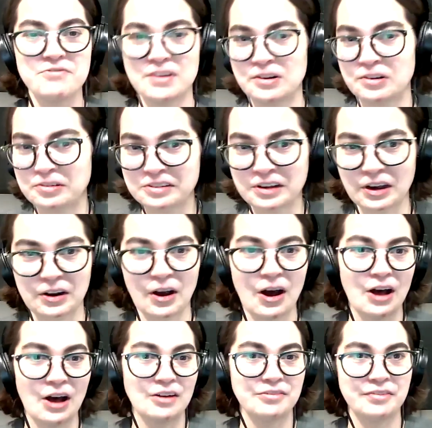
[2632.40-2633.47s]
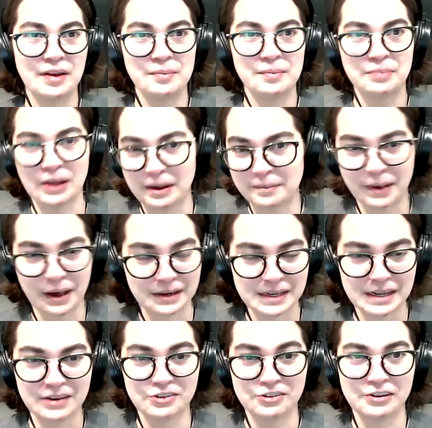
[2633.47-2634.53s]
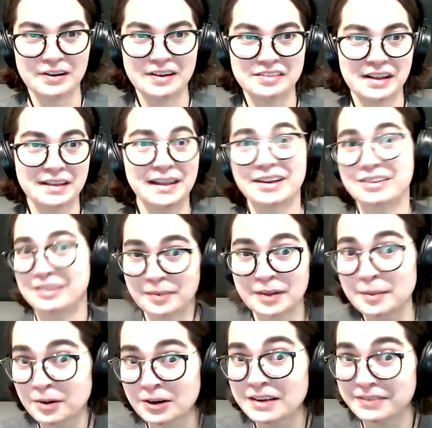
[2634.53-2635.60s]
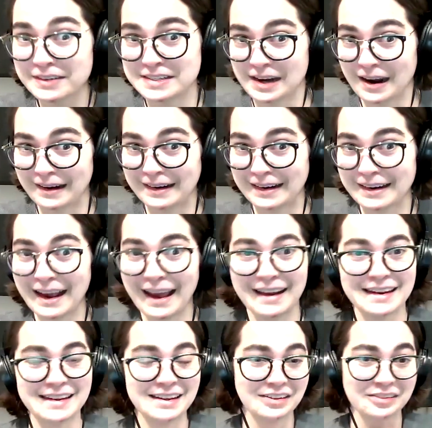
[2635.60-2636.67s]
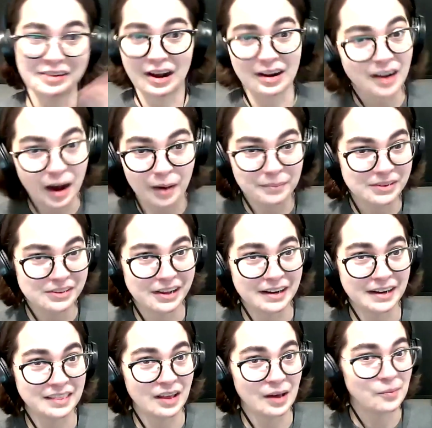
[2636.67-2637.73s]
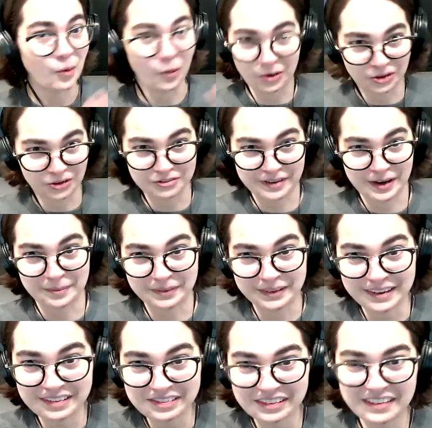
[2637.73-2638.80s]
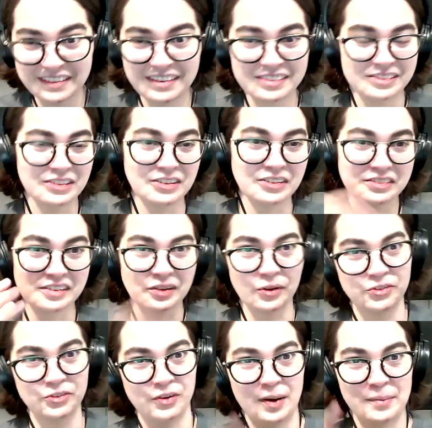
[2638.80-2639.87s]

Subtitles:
fingers cut off and body injuries, and like some of them are even dying, and he is not compensating them or their families. So there's this whole